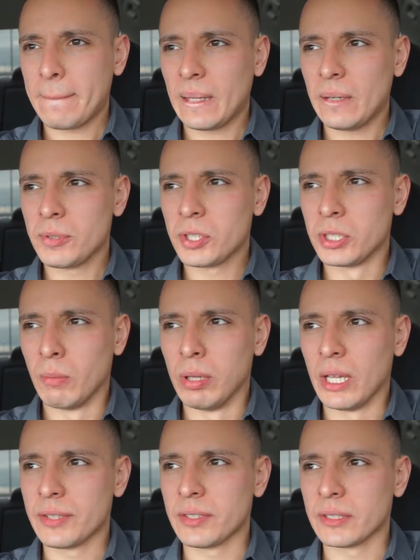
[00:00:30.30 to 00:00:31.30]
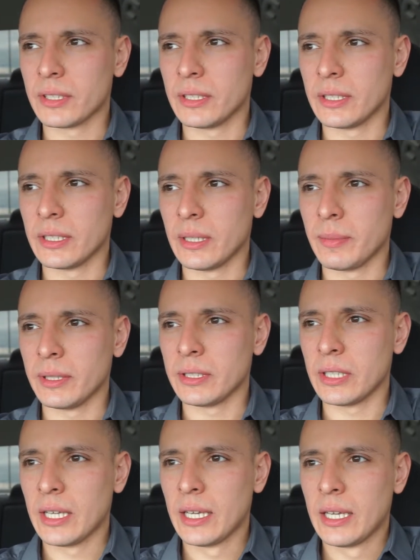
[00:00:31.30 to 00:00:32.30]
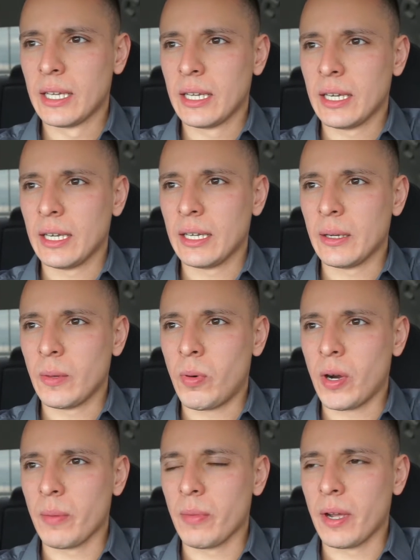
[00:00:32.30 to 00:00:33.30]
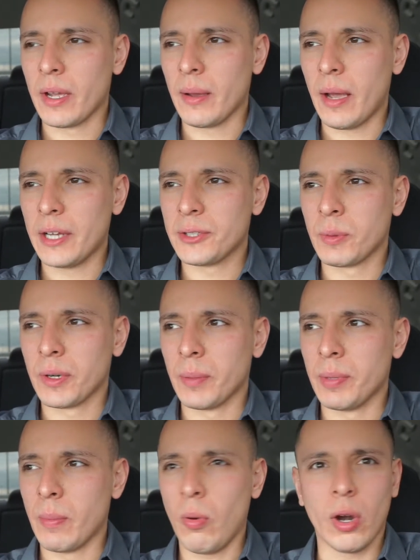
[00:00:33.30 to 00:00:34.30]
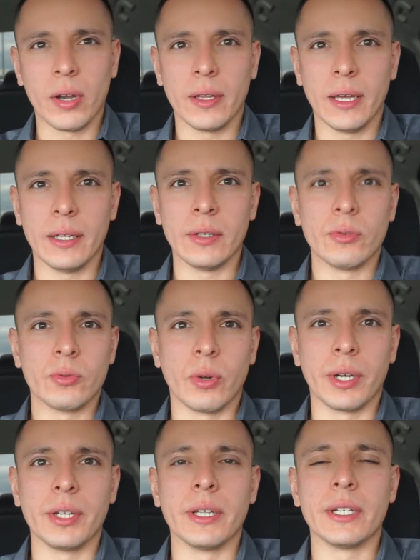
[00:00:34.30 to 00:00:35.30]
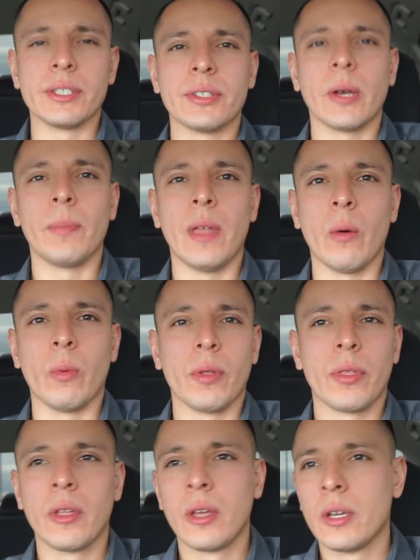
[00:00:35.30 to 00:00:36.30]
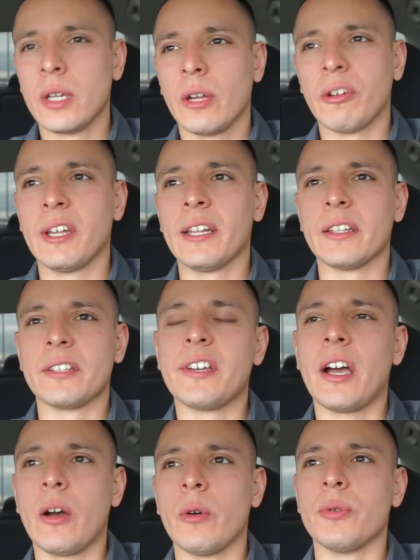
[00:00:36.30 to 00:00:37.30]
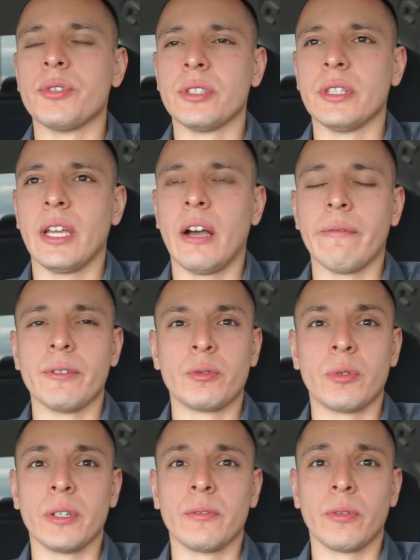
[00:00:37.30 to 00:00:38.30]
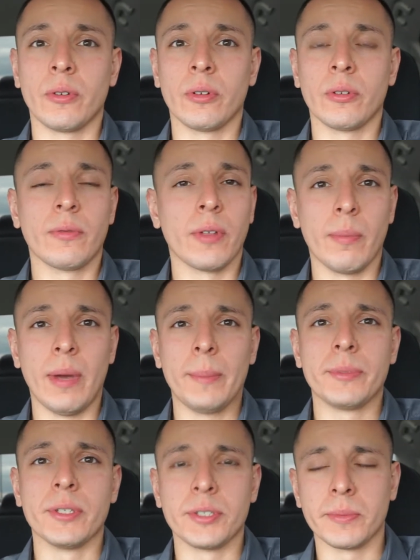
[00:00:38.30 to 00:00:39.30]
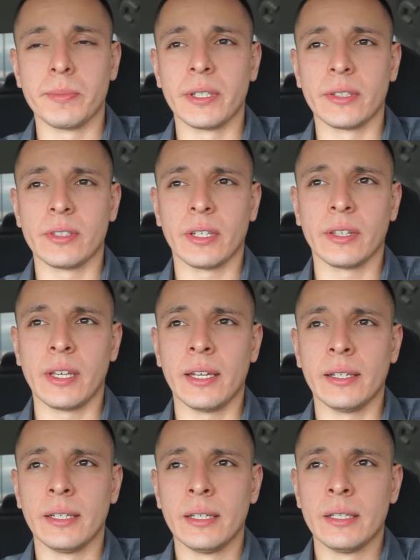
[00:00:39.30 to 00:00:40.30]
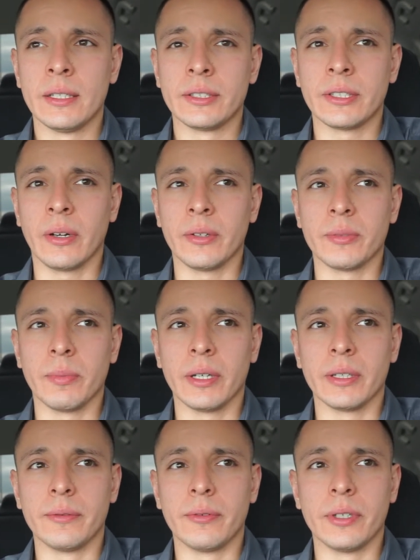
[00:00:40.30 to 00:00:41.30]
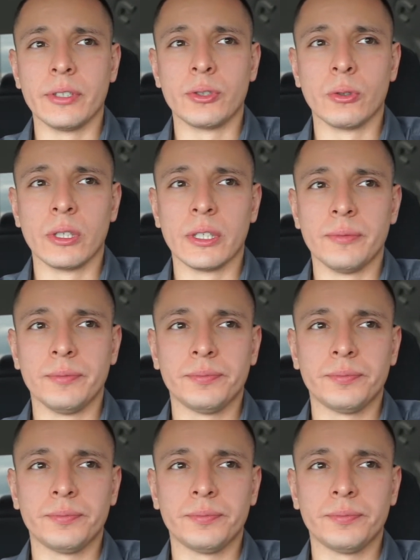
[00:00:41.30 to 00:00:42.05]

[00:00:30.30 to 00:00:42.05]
it was just a blessing today. I mean, part of I just wanted to be a part of that, and what I did, I just helped out with, getting the towels and the outfits ready for the baptism and things like that. Shout out to my good friend Julian